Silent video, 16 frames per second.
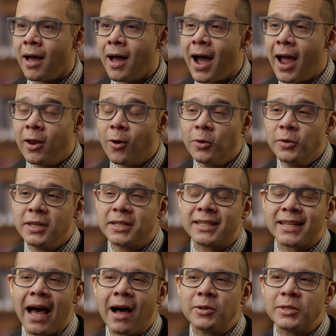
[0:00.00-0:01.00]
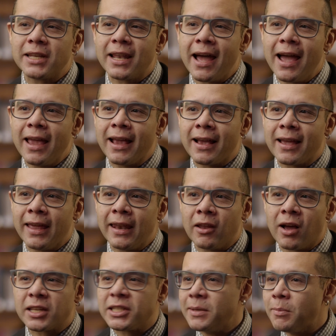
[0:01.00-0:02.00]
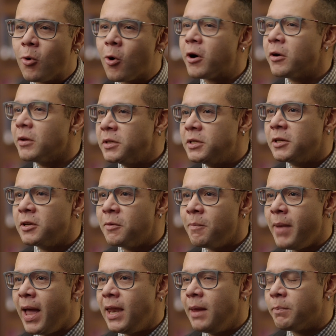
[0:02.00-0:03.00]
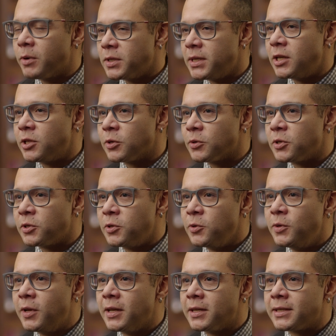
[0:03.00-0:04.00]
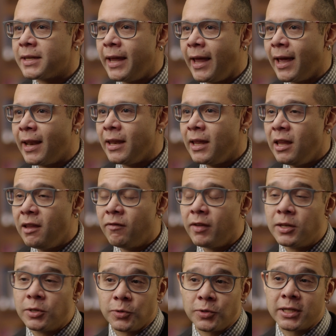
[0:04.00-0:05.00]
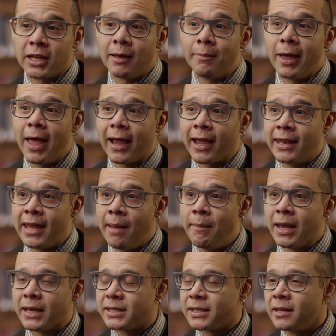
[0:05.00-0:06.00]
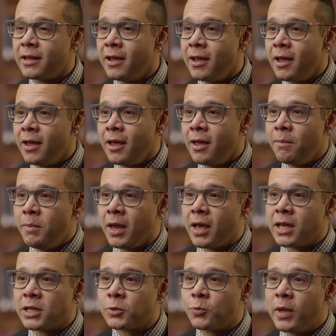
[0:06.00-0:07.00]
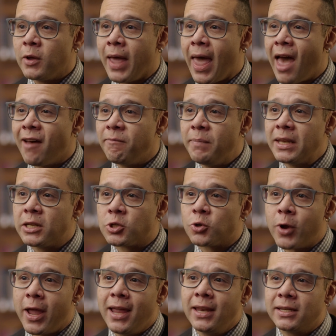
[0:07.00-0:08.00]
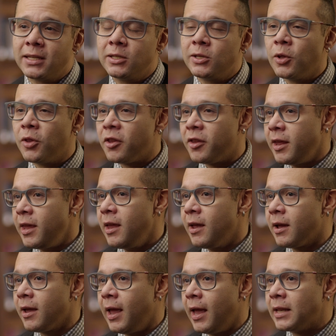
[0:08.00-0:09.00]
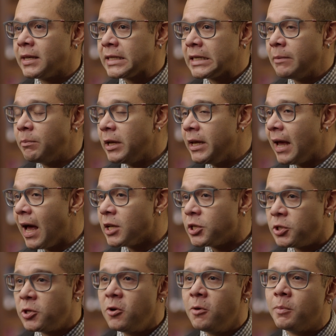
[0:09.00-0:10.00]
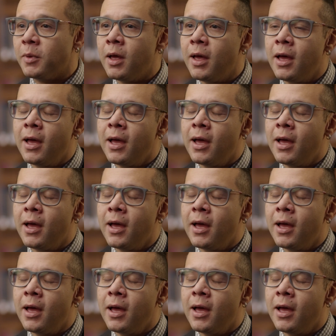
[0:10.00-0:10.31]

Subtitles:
I know this sounds like an oxymoron to many potential students and even to some academics, because we have been trained to think and simply assume